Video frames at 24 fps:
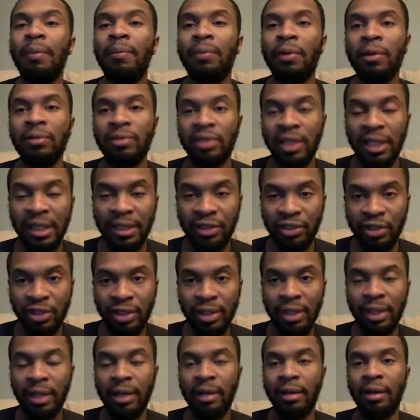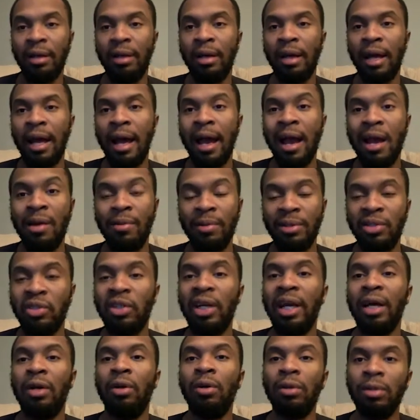Pro Touch, I
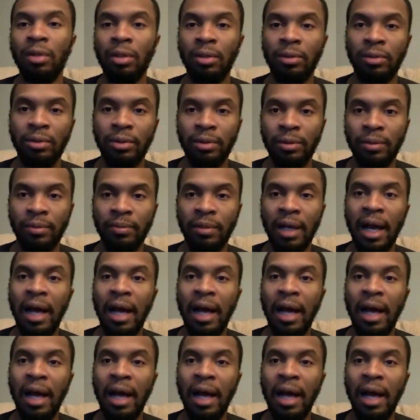originally had on gold.